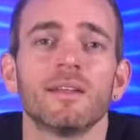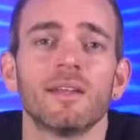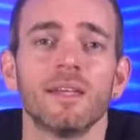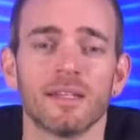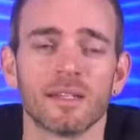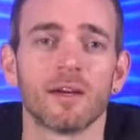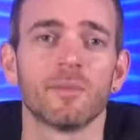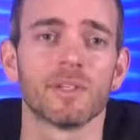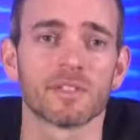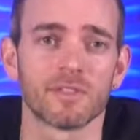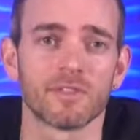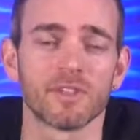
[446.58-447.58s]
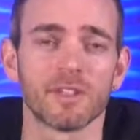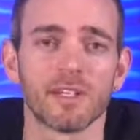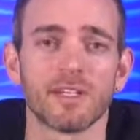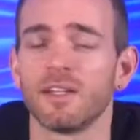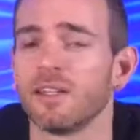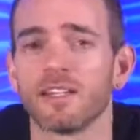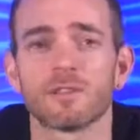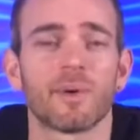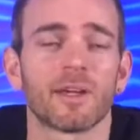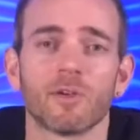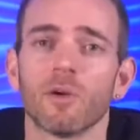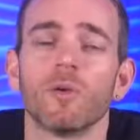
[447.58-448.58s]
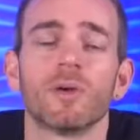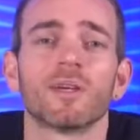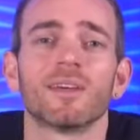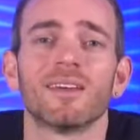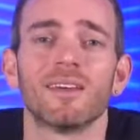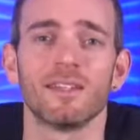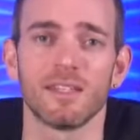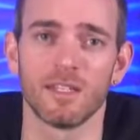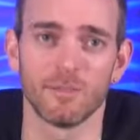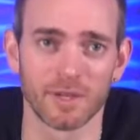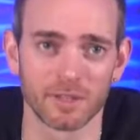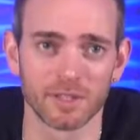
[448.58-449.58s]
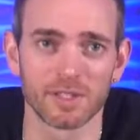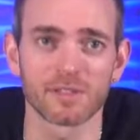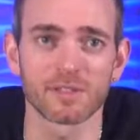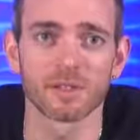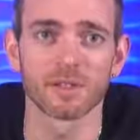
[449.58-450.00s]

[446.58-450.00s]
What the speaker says: income as an affiliate, and that's by growing an email list.